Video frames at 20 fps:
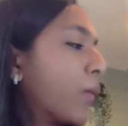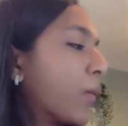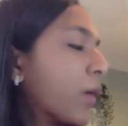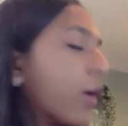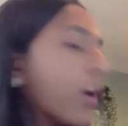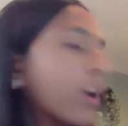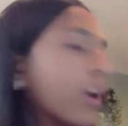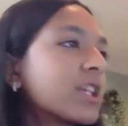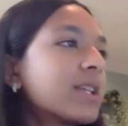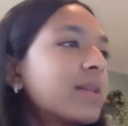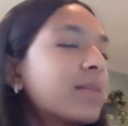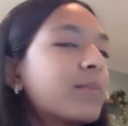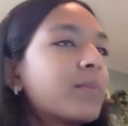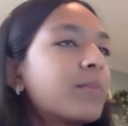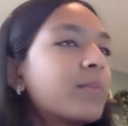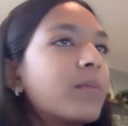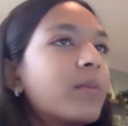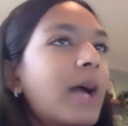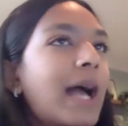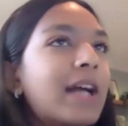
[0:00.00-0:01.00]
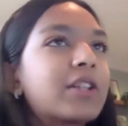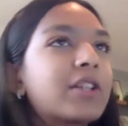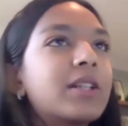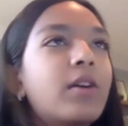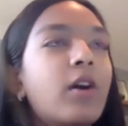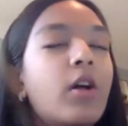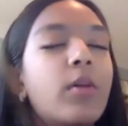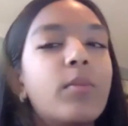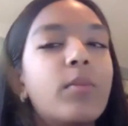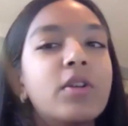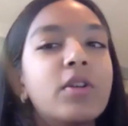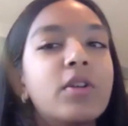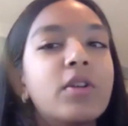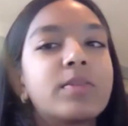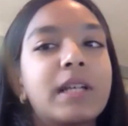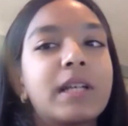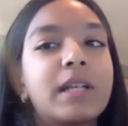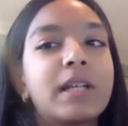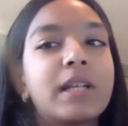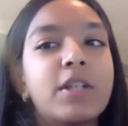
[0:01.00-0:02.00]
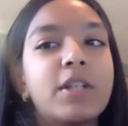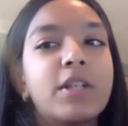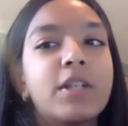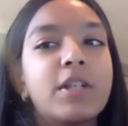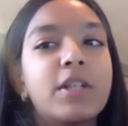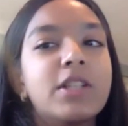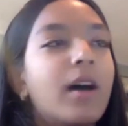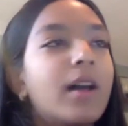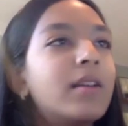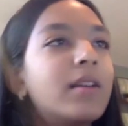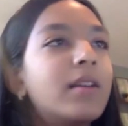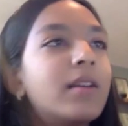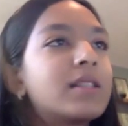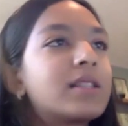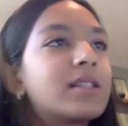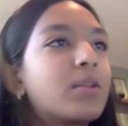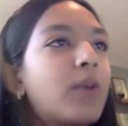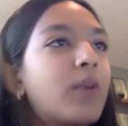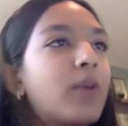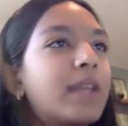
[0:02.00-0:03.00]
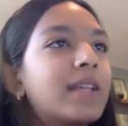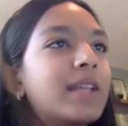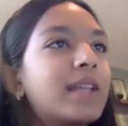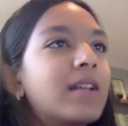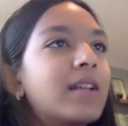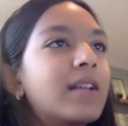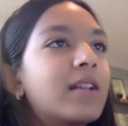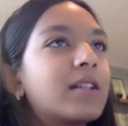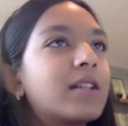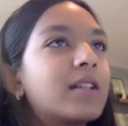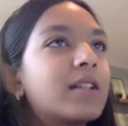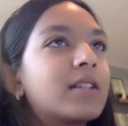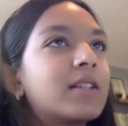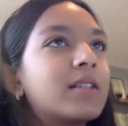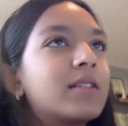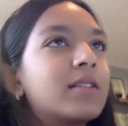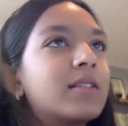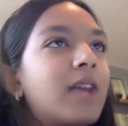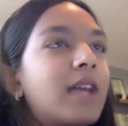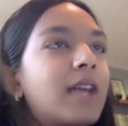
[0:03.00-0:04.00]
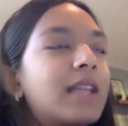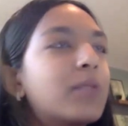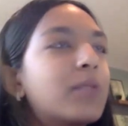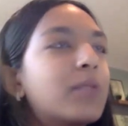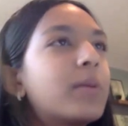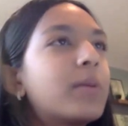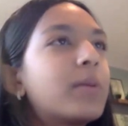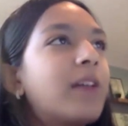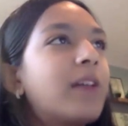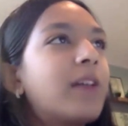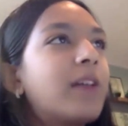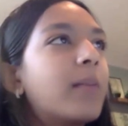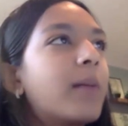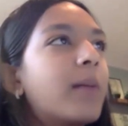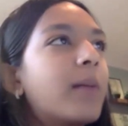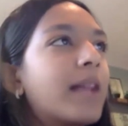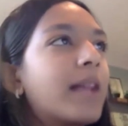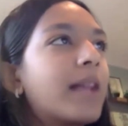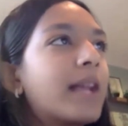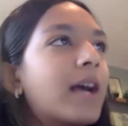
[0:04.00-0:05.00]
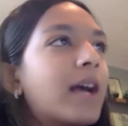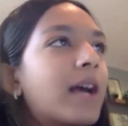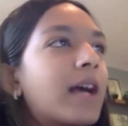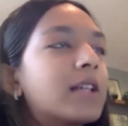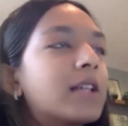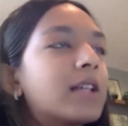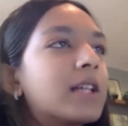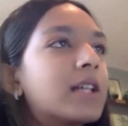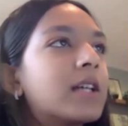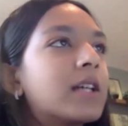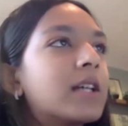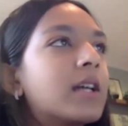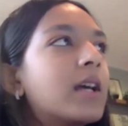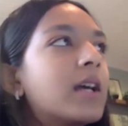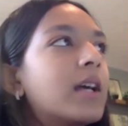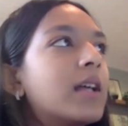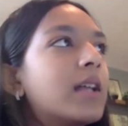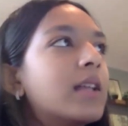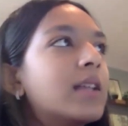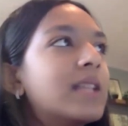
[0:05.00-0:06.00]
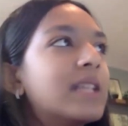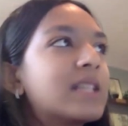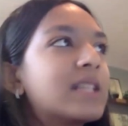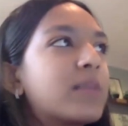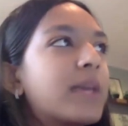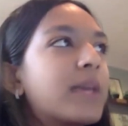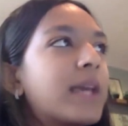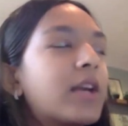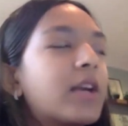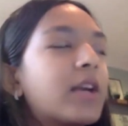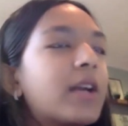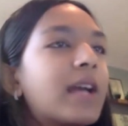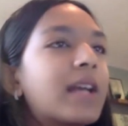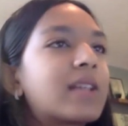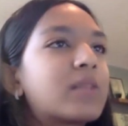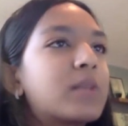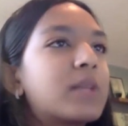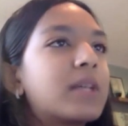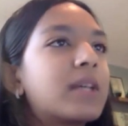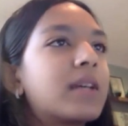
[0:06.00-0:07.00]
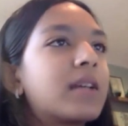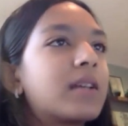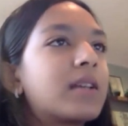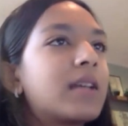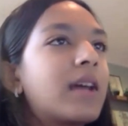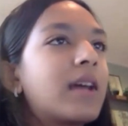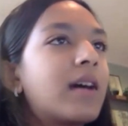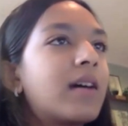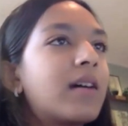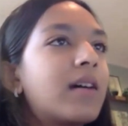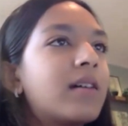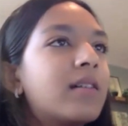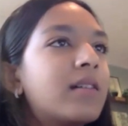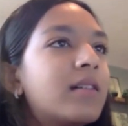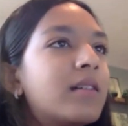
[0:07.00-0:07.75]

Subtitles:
we're actually almost pretty much done. So I think we'll be done by like either this weekend or next weekend. Yeah.